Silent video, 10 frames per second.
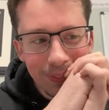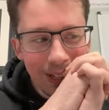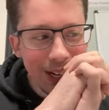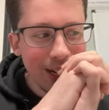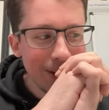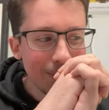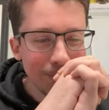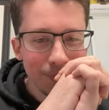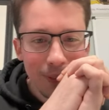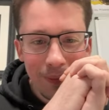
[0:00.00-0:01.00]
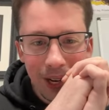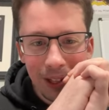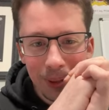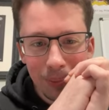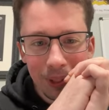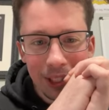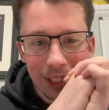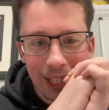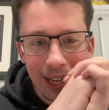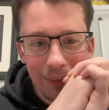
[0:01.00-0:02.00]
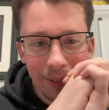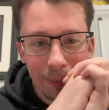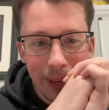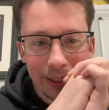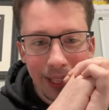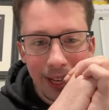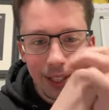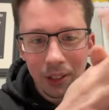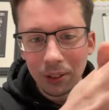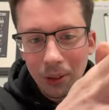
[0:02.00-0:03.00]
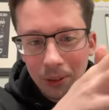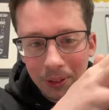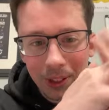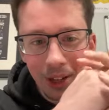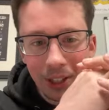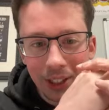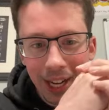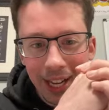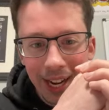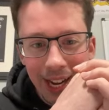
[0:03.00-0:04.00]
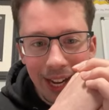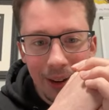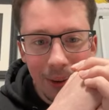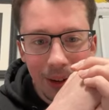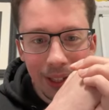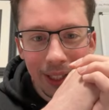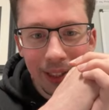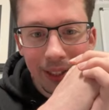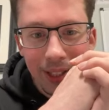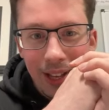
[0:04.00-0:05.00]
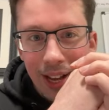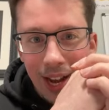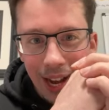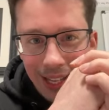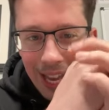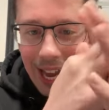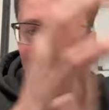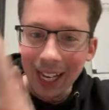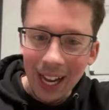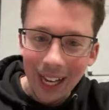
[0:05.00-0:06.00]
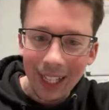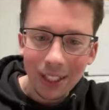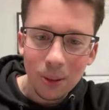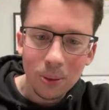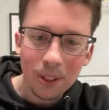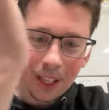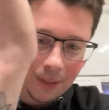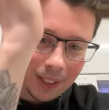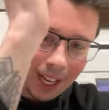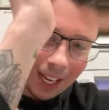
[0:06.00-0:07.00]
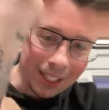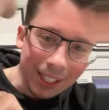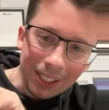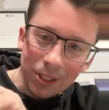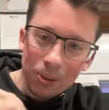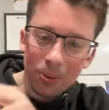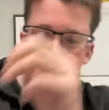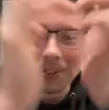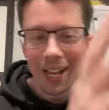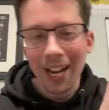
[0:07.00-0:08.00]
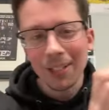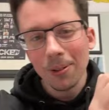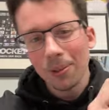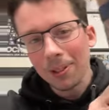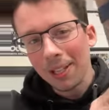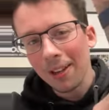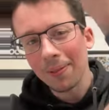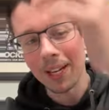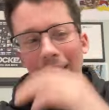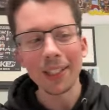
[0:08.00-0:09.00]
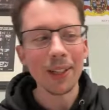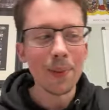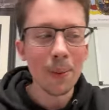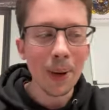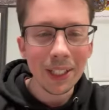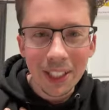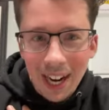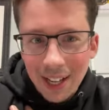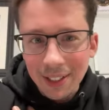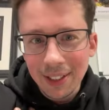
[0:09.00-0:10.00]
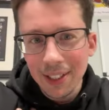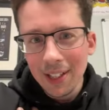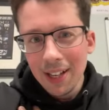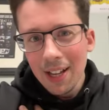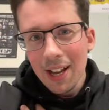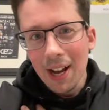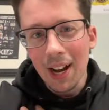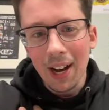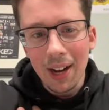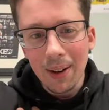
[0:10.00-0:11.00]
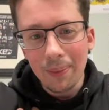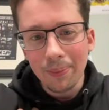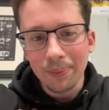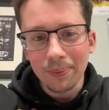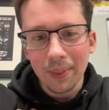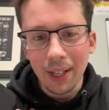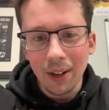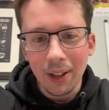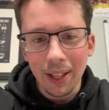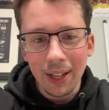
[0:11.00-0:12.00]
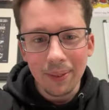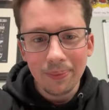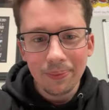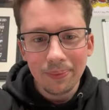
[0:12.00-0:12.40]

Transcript: Um, very appreciative about that. Your local starshine. Hi, how are you? Uh, yeah, I, I got two sleeves, guys. I got two tattoo sleeves. I got some on my chest, um, and all that.